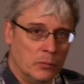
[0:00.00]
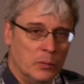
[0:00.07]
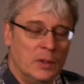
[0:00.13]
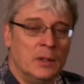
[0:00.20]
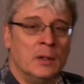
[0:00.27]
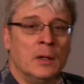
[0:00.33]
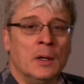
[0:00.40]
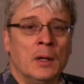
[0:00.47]
a
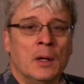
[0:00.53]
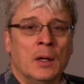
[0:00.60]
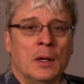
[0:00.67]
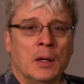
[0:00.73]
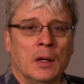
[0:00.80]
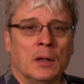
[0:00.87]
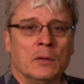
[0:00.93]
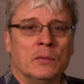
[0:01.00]
week.
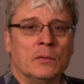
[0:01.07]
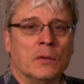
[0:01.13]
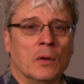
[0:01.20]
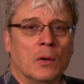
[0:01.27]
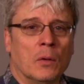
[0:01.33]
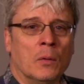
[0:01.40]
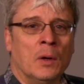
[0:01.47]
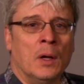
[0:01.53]
And
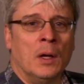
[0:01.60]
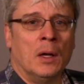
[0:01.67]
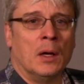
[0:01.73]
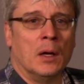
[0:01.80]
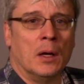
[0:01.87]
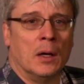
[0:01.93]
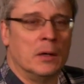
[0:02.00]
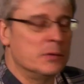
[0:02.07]
so
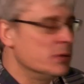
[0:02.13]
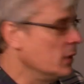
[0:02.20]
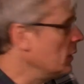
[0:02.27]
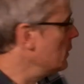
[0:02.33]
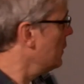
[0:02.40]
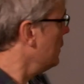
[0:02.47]
uh, it's not